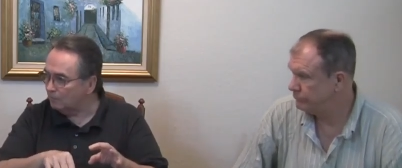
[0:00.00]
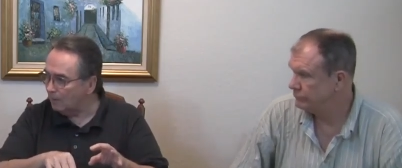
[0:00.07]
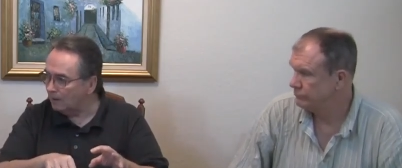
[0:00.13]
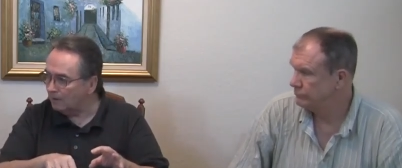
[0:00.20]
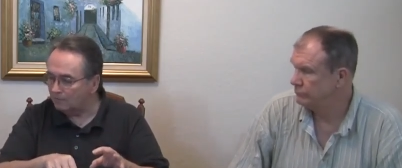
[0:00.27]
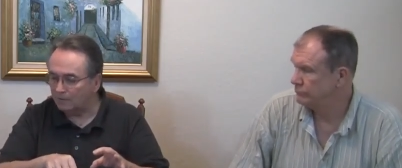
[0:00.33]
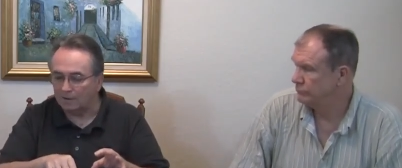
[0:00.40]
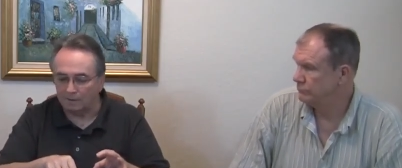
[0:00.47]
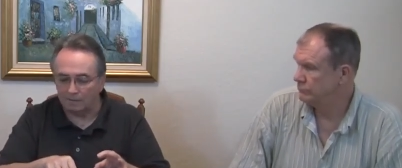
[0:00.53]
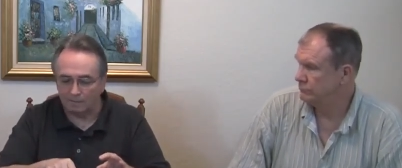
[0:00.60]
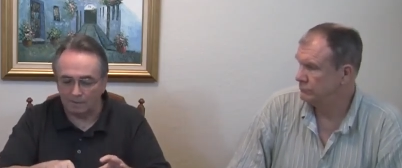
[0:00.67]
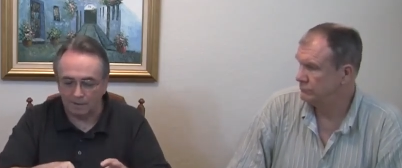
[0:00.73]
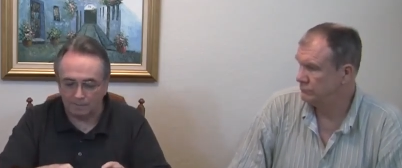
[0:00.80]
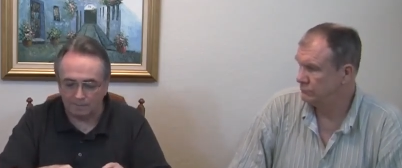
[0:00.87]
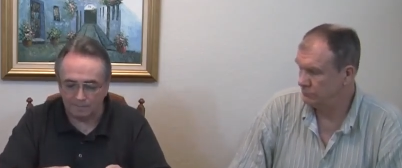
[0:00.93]
Speaker 1: through Isaiah,
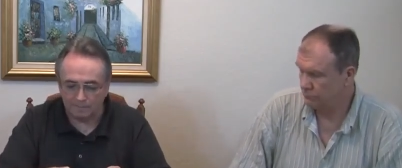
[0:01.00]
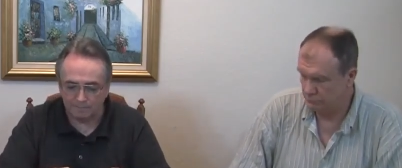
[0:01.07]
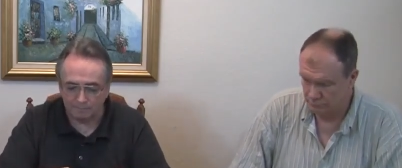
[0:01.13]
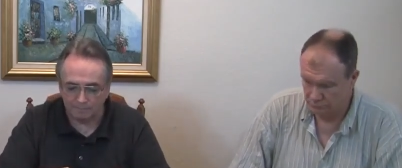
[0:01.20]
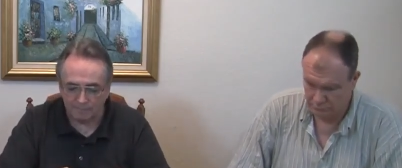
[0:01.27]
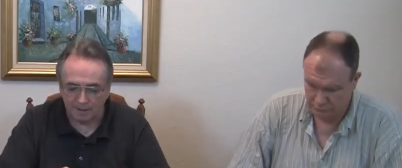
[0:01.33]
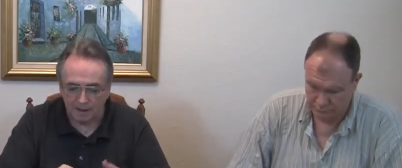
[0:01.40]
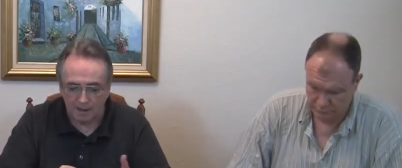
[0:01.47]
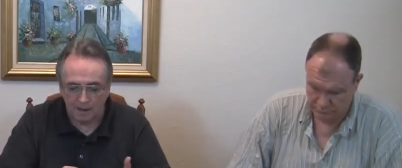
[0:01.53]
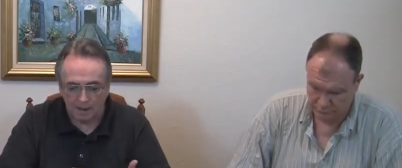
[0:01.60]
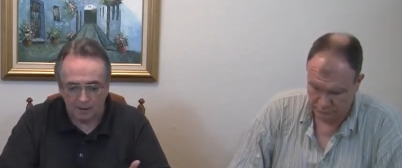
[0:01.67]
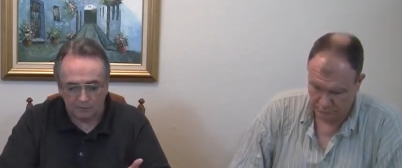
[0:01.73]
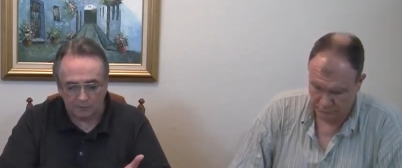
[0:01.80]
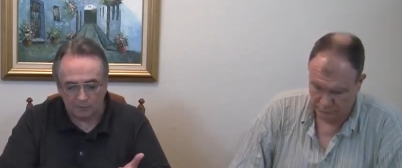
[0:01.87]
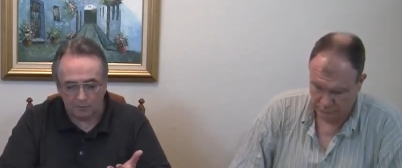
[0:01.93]
right? Yeah.
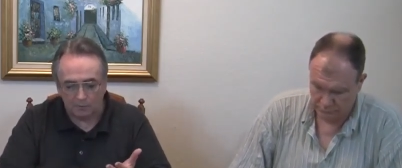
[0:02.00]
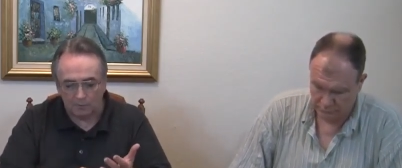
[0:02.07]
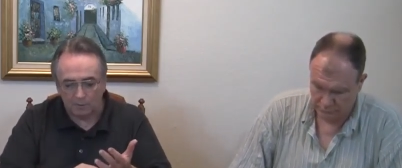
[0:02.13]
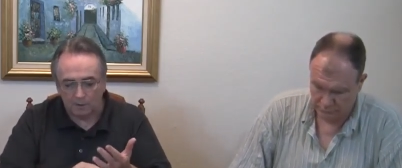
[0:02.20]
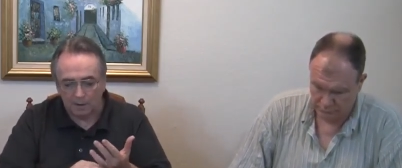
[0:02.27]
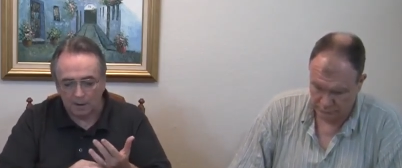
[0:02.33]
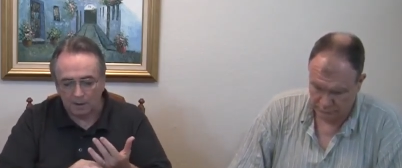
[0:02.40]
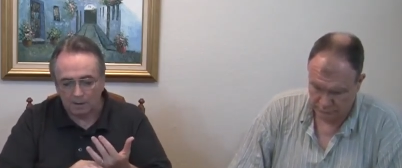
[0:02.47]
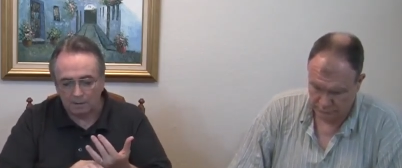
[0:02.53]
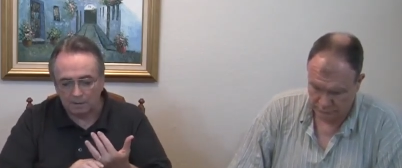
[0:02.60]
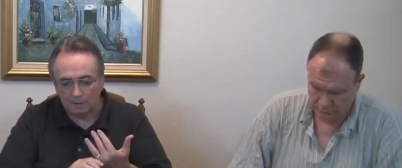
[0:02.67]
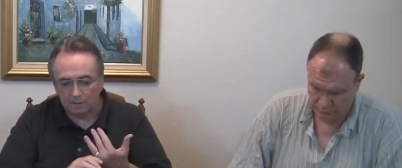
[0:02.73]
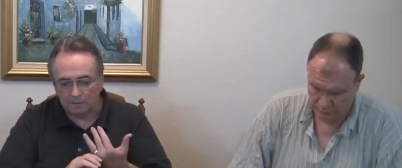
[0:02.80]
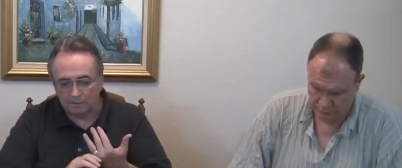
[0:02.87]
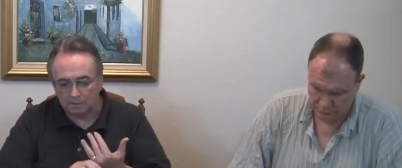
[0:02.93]
So
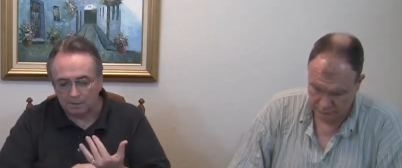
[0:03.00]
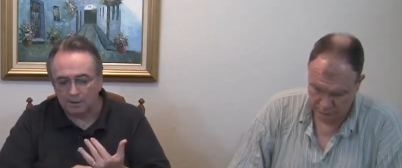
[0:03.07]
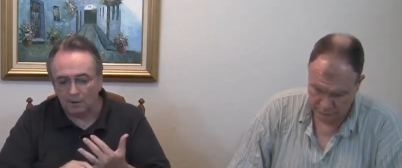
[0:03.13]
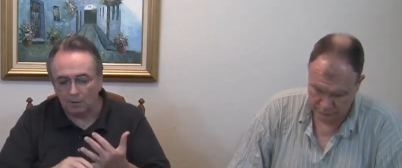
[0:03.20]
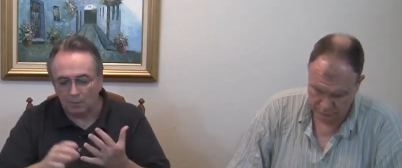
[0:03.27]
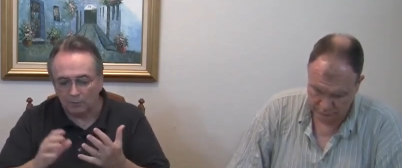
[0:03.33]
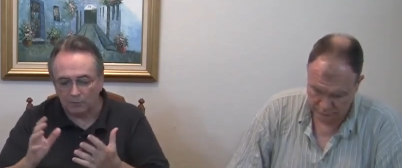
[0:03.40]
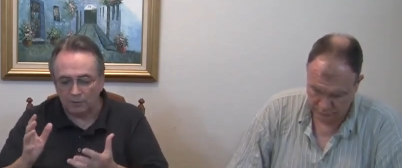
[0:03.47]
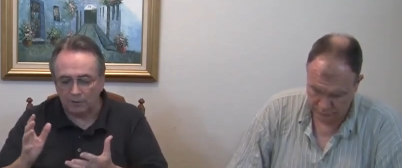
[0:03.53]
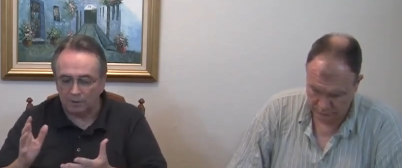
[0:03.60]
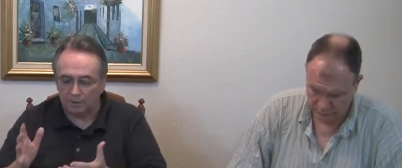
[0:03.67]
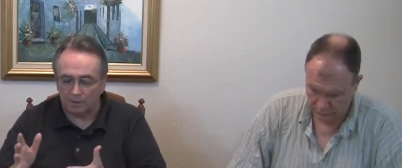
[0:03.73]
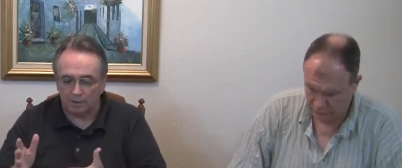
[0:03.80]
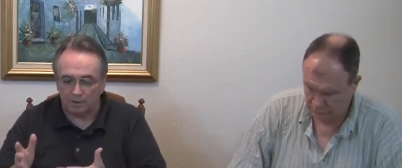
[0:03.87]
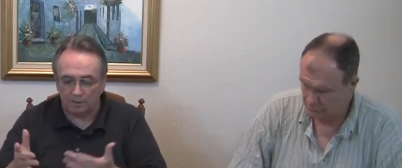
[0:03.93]
Leo was in,
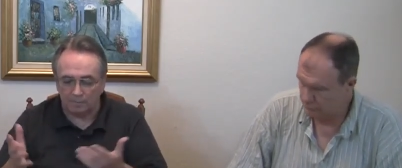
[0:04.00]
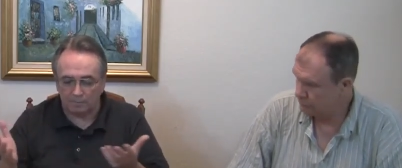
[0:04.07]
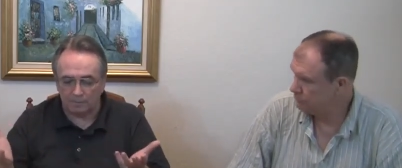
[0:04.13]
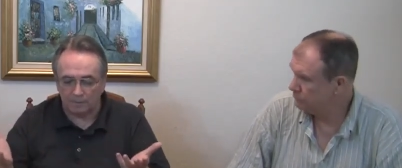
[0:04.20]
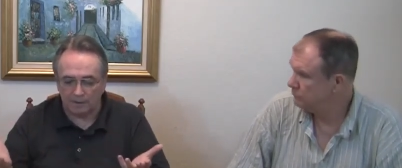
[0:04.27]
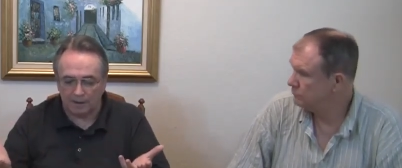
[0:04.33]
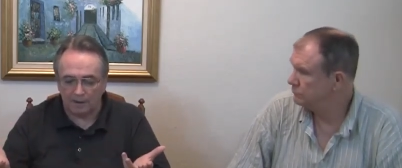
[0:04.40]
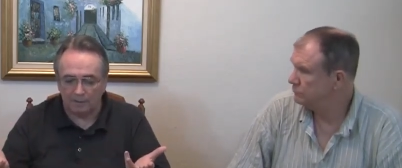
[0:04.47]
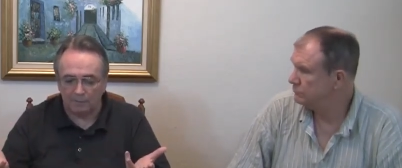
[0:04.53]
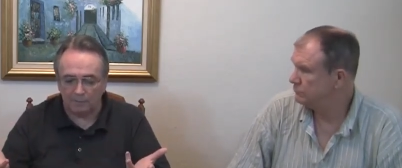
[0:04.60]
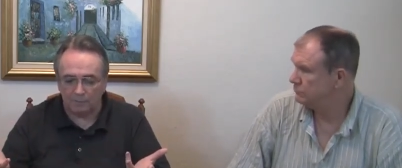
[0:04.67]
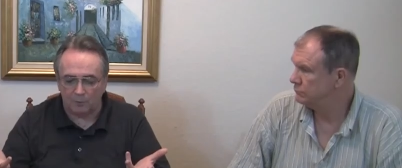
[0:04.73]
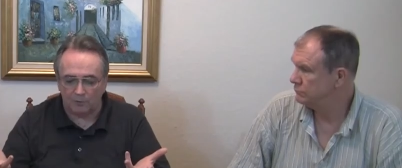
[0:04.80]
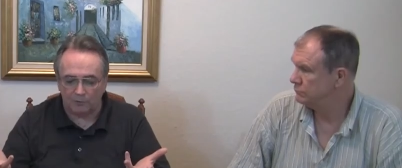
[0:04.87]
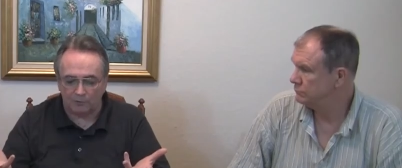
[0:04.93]
he was
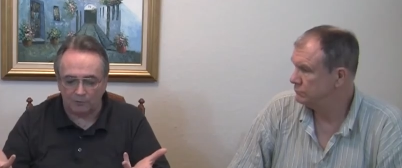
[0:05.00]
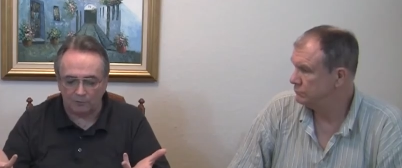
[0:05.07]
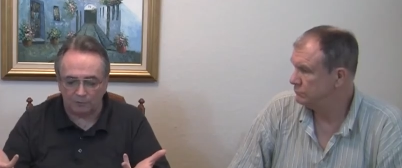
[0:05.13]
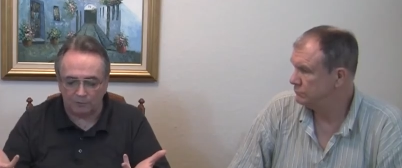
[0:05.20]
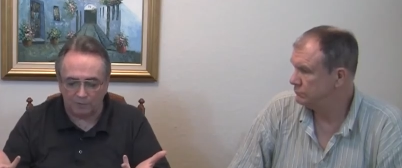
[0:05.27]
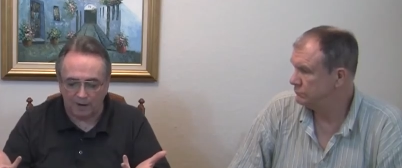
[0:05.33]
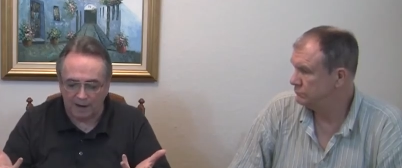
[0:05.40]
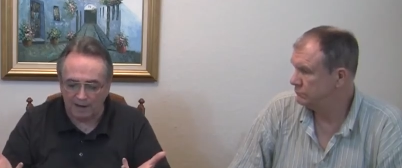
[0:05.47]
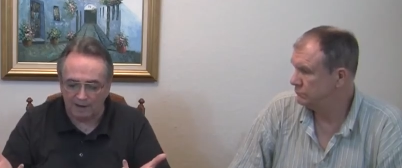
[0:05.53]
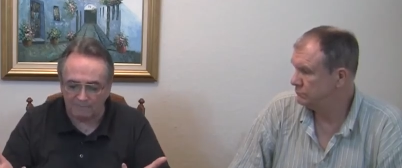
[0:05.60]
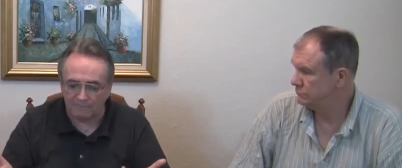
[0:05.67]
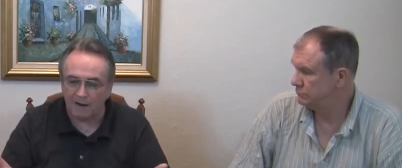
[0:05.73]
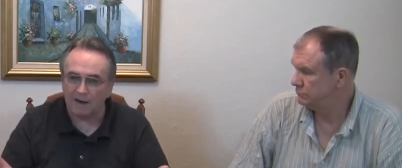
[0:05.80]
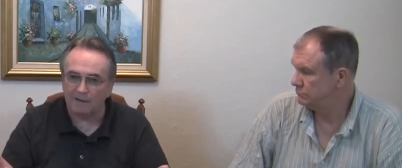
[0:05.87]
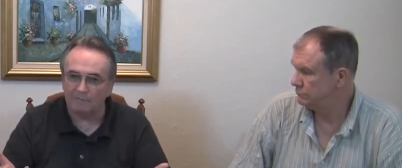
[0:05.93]
born in
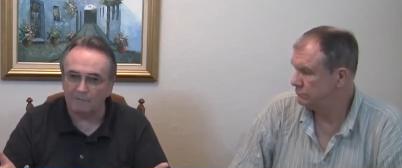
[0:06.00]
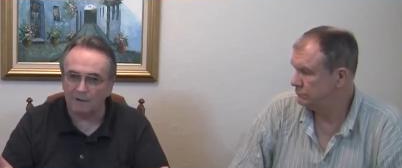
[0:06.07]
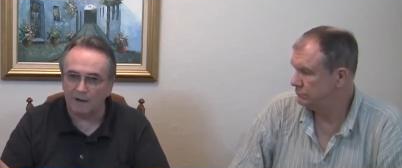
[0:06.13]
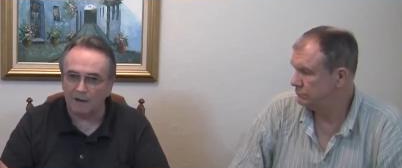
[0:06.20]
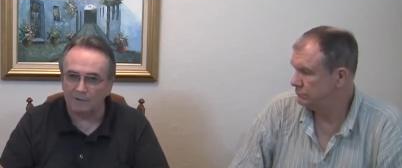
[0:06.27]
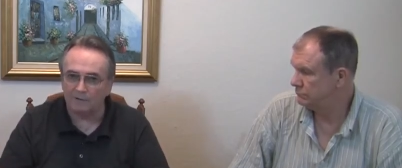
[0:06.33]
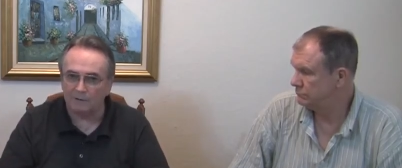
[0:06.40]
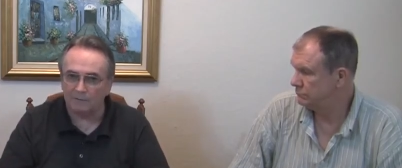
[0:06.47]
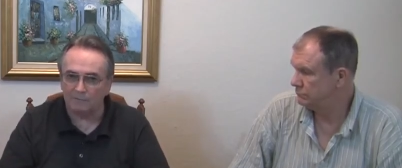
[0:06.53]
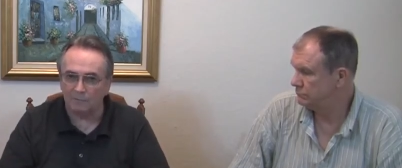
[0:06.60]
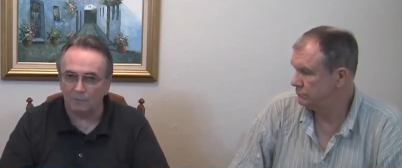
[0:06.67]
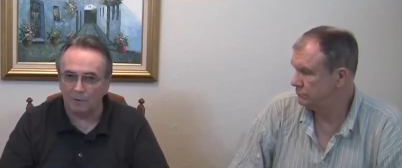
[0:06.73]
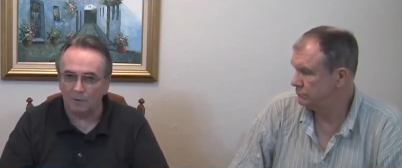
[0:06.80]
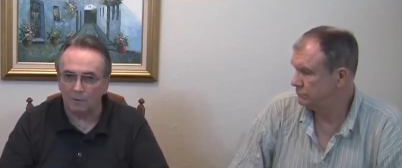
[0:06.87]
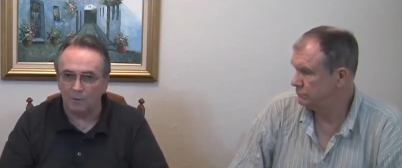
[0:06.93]
685 and died in
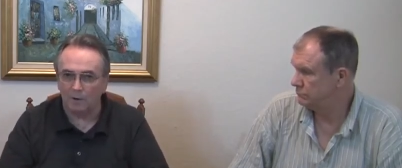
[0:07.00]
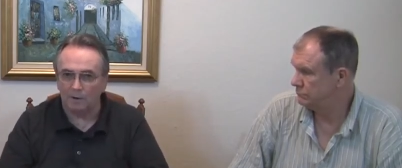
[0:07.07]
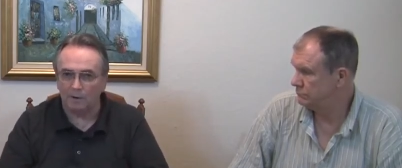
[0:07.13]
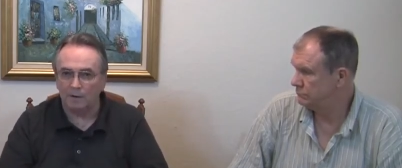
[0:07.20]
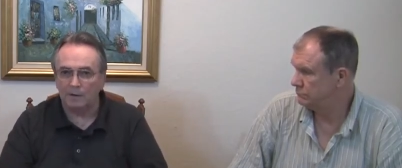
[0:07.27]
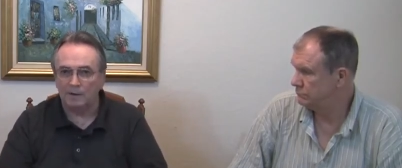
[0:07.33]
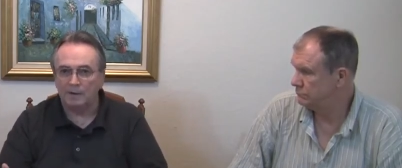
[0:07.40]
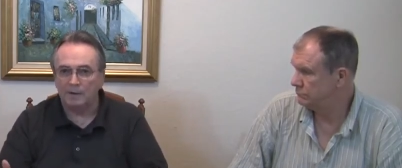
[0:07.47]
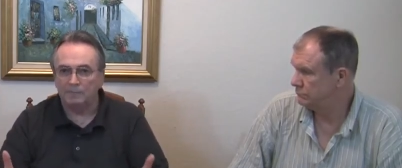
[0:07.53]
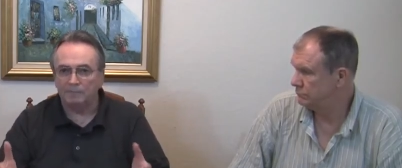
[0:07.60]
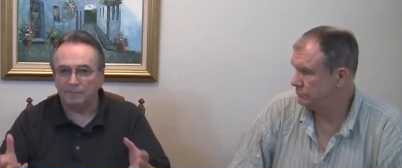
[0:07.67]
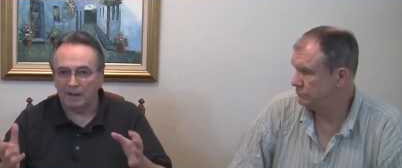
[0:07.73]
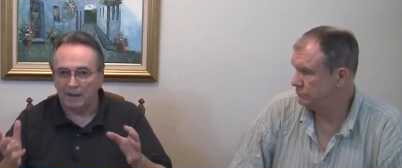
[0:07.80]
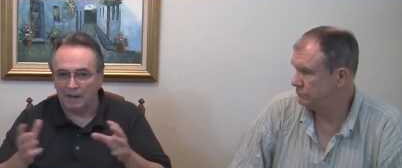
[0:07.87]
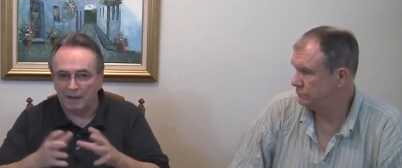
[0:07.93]
741.
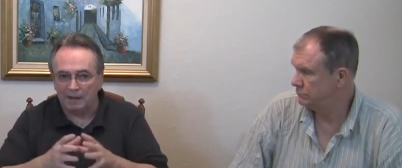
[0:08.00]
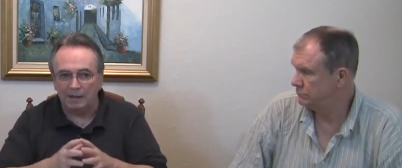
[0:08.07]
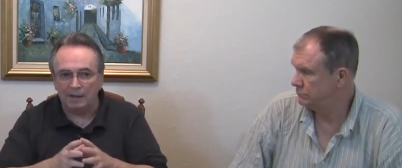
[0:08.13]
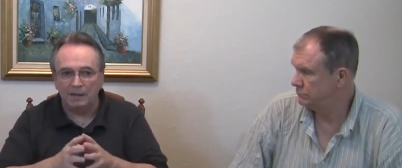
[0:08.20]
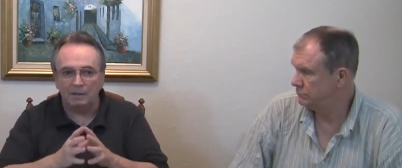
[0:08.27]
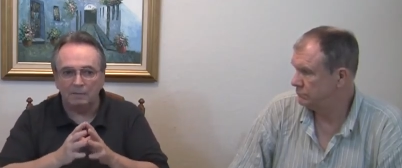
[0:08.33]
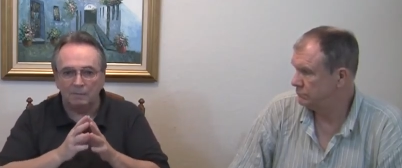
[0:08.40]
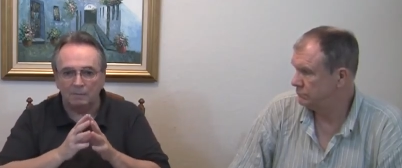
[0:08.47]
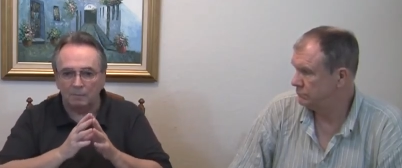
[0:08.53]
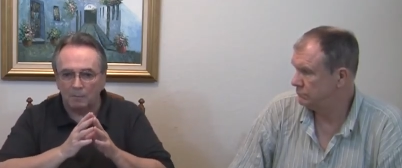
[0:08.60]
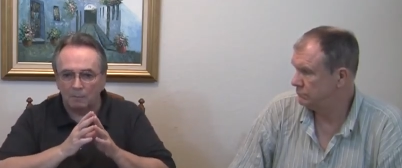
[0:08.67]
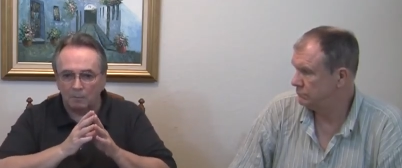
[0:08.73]
And he